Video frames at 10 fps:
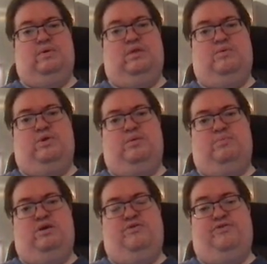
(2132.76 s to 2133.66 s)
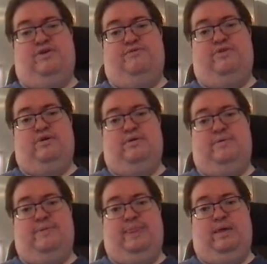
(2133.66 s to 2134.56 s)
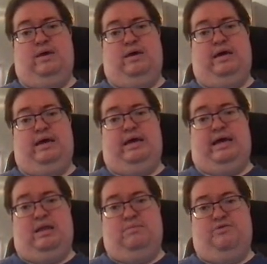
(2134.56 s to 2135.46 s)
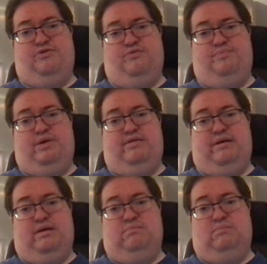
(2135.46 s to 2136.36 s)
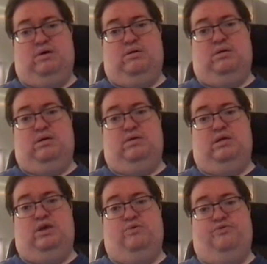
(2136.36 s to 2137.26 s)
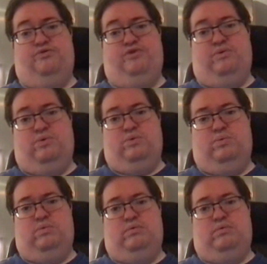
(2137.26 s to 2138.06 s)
Now what it means, if the elements of beta are equal to zero,